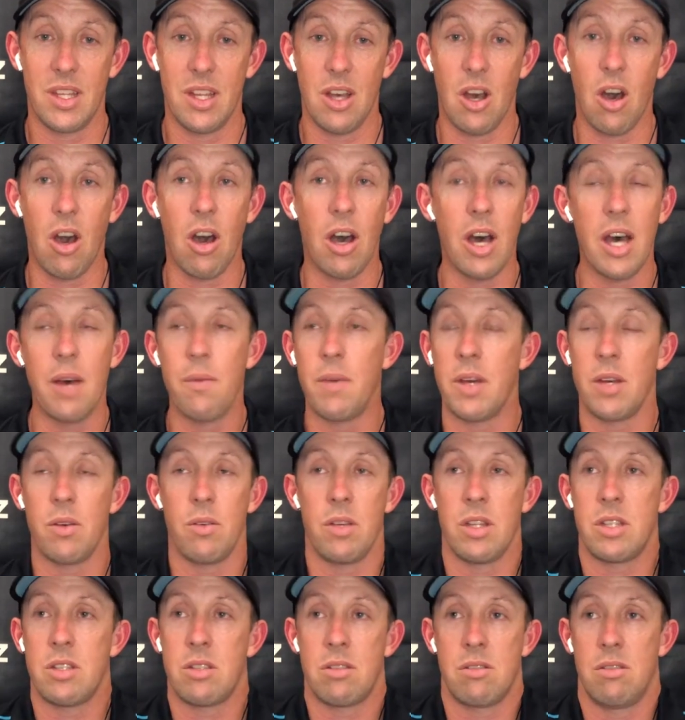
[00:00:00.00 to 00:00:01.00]
I mean,
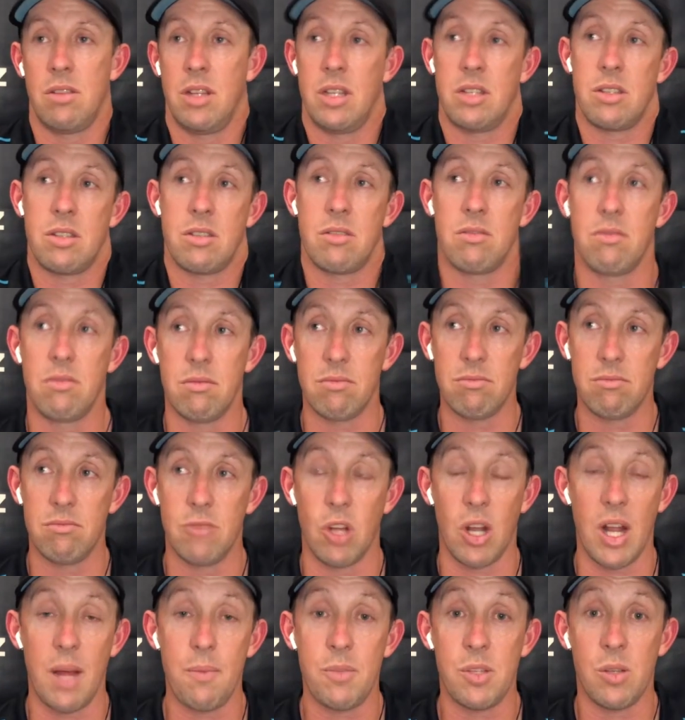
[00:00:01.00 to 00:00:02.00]
it's
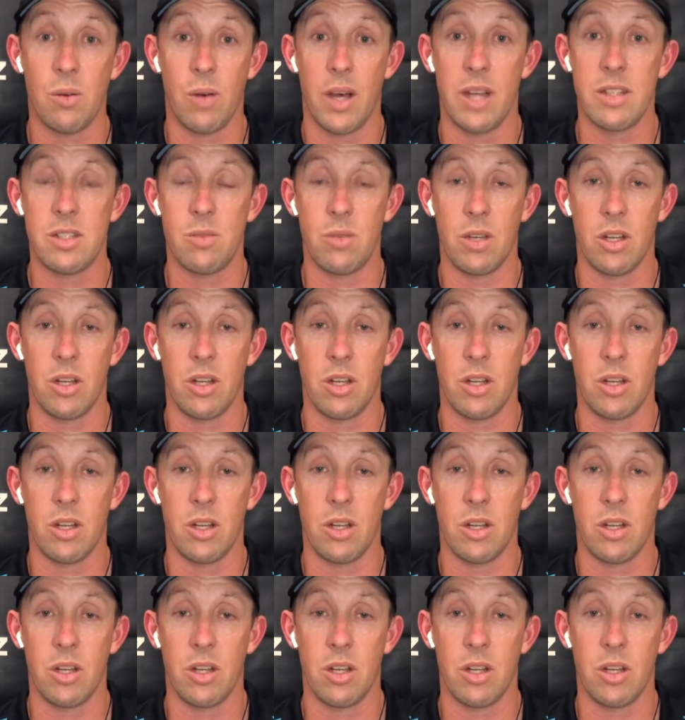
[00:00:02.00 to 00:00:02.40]
not up to us.